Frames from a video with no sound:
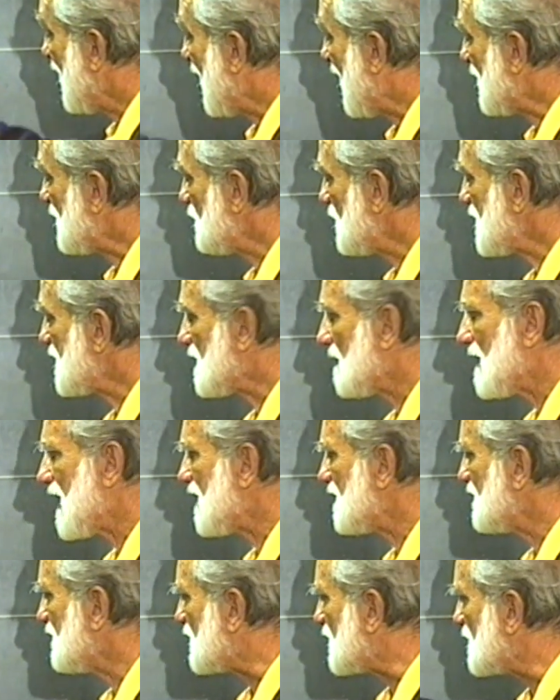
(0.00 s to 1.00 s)
How do we come
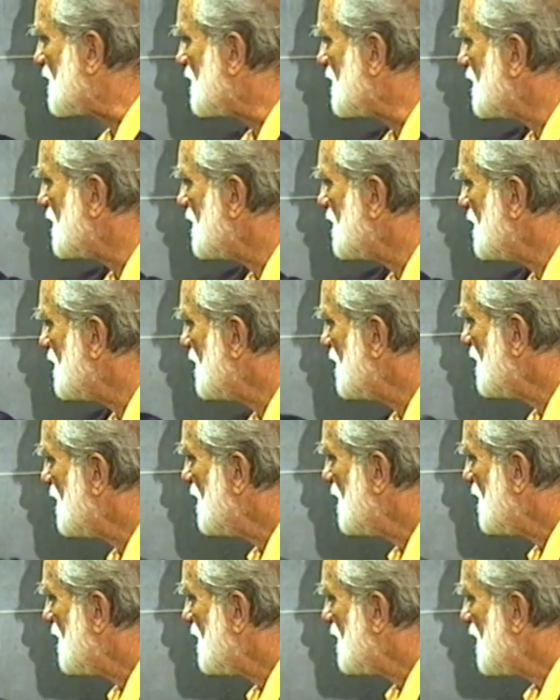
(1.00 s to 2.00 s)
out of it?
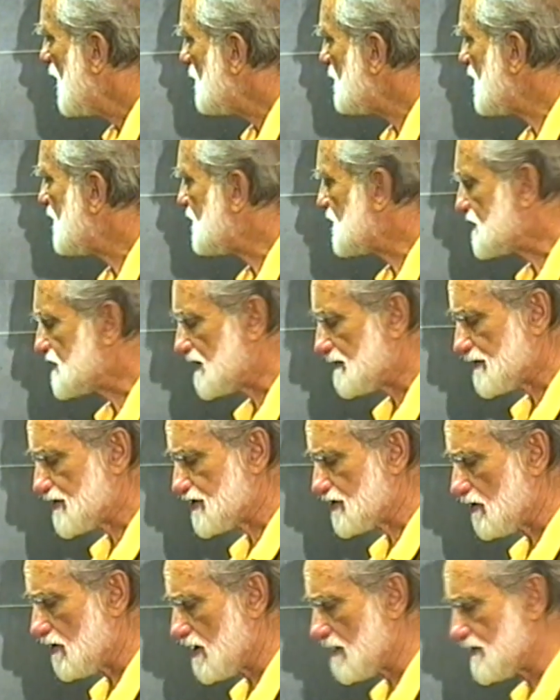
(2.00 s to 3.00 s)
I mean, if it's
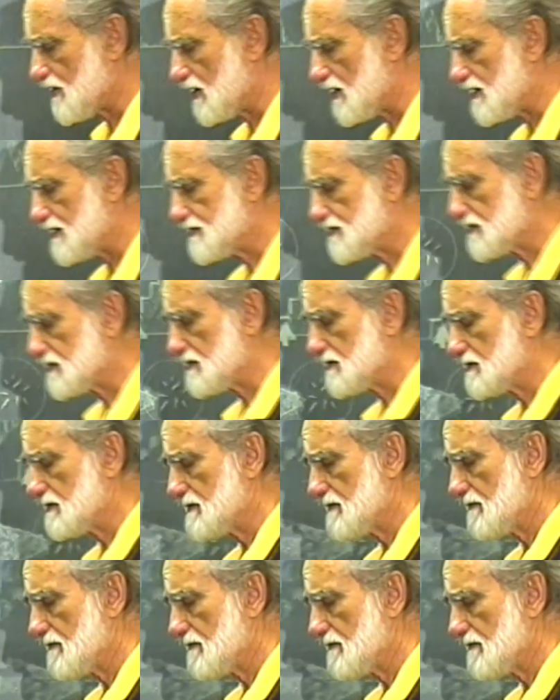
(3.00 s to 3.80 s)
absorbed us.